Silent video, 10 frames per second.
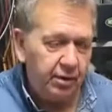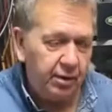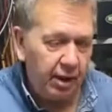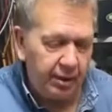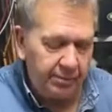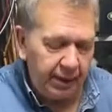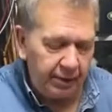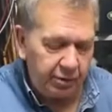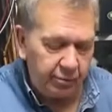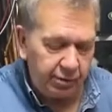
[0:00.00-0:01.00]
Hardy
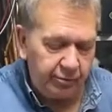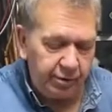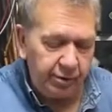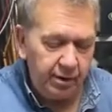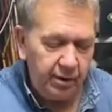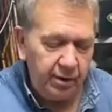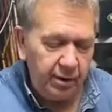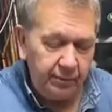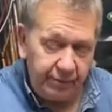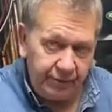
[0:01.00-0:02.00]
Palakona Rod
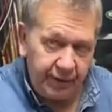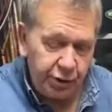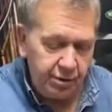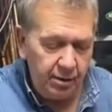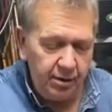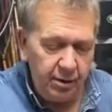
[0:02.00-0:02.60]
Perfection,